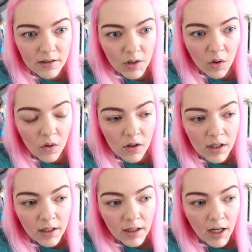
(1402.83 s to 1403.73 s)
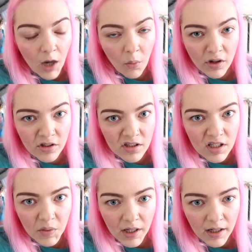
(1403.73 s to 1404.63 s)
so I wanted to
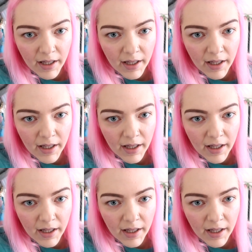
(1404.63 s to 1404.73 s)
do it.